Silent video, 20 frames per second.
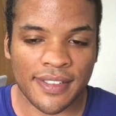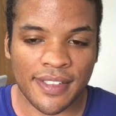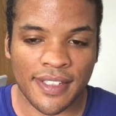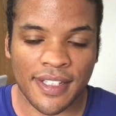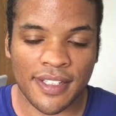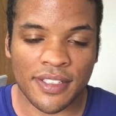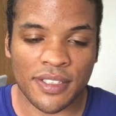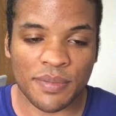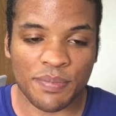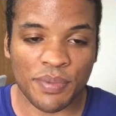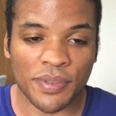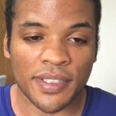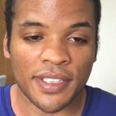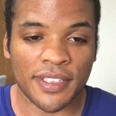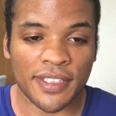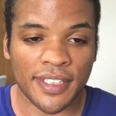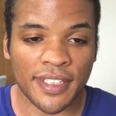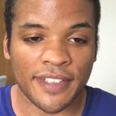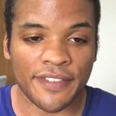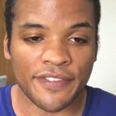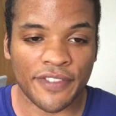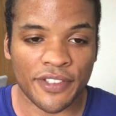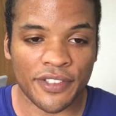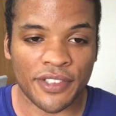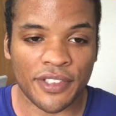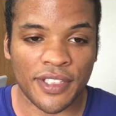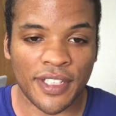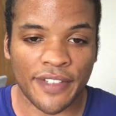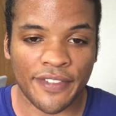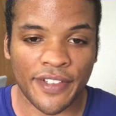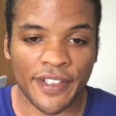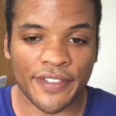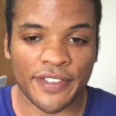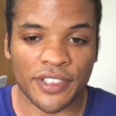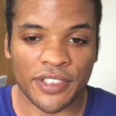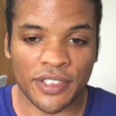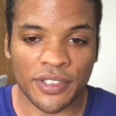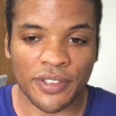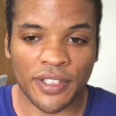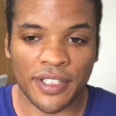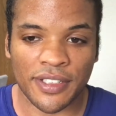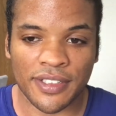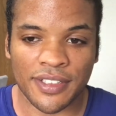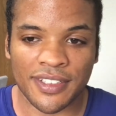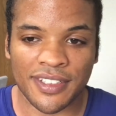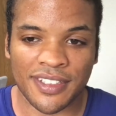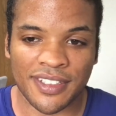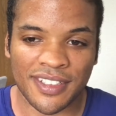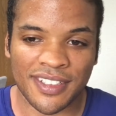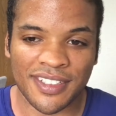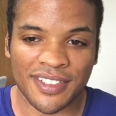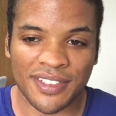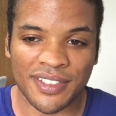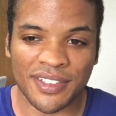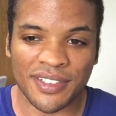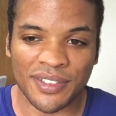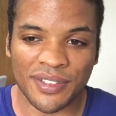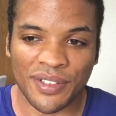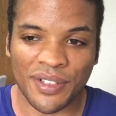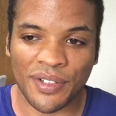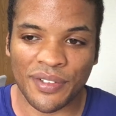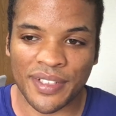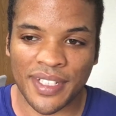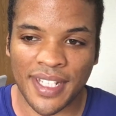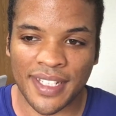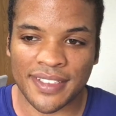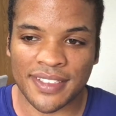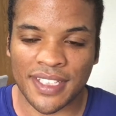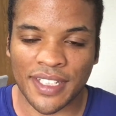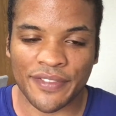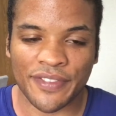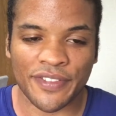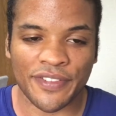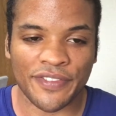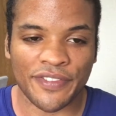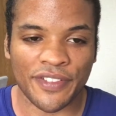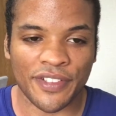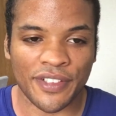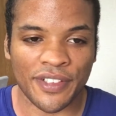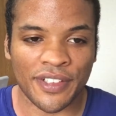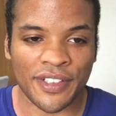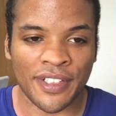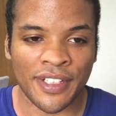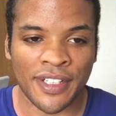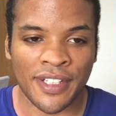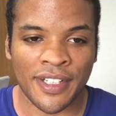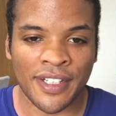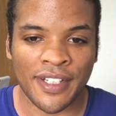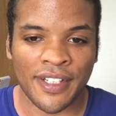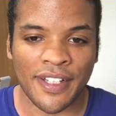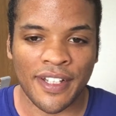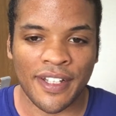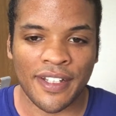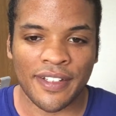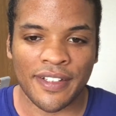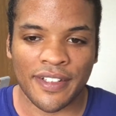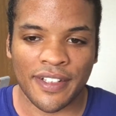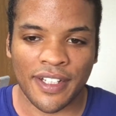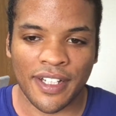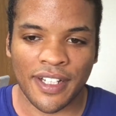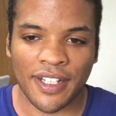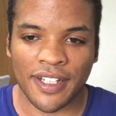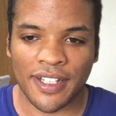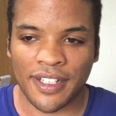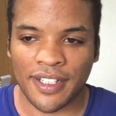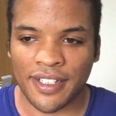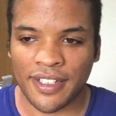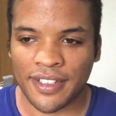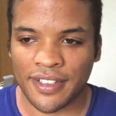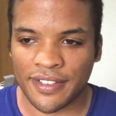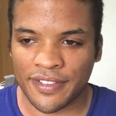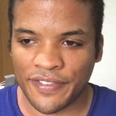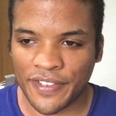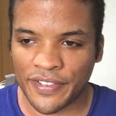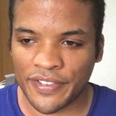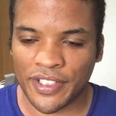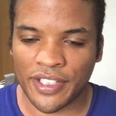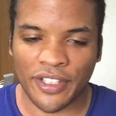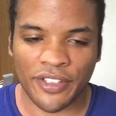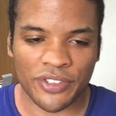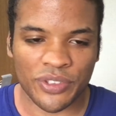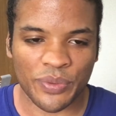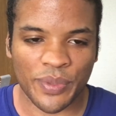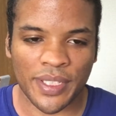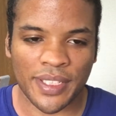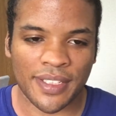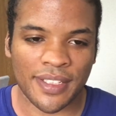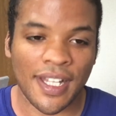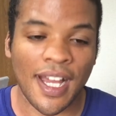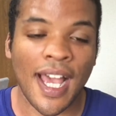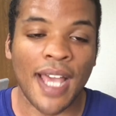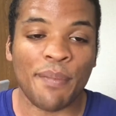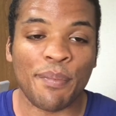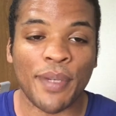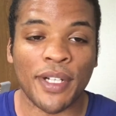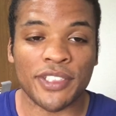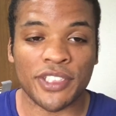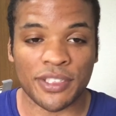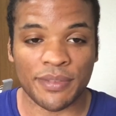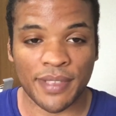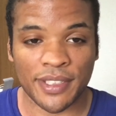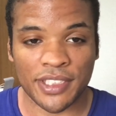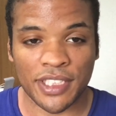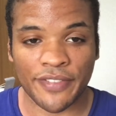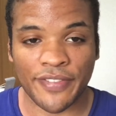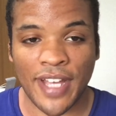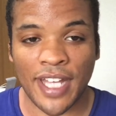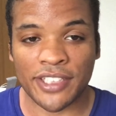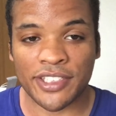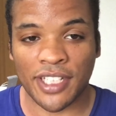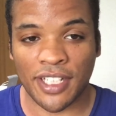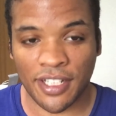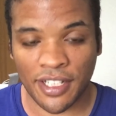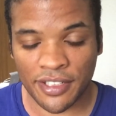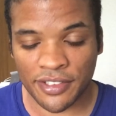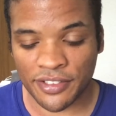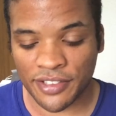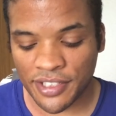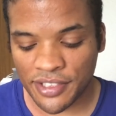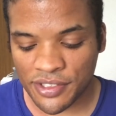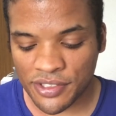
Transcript: That's pretty good for if it's $200. You can do okay stuff for $50 a week, and I budgeted myself actually $100,